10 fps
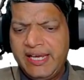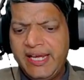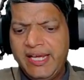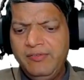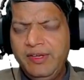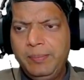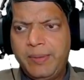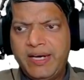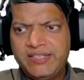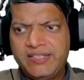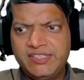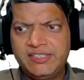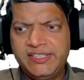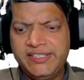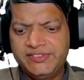and we'll pass the
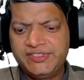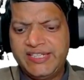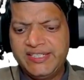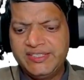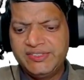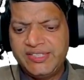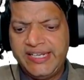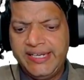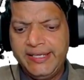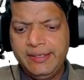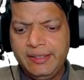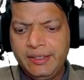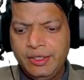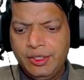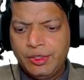things, that is n
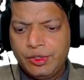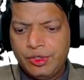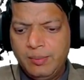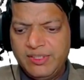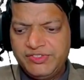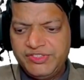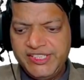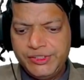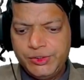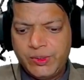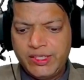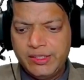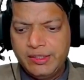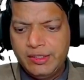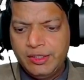comma
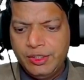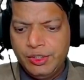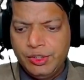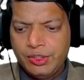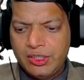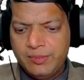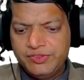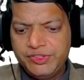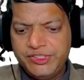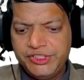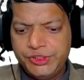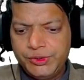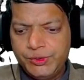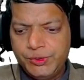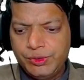ch1 comma
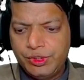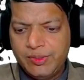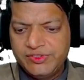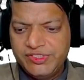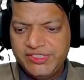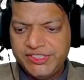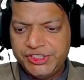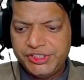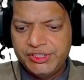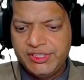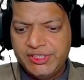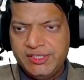ch2 comma ch3.